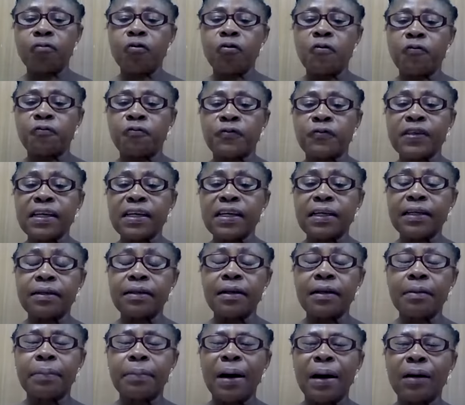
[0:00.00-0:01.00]
we've
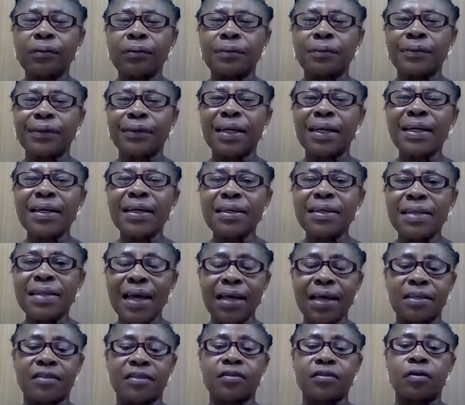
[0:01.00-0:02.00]
taken about 3
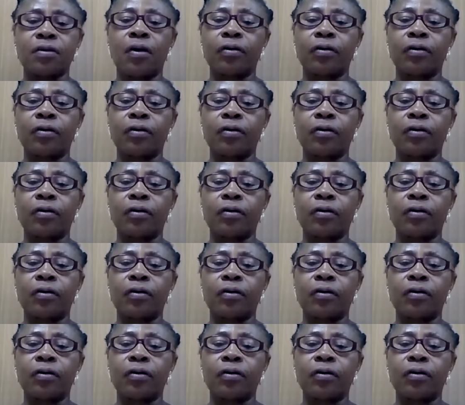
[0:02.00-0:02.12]
days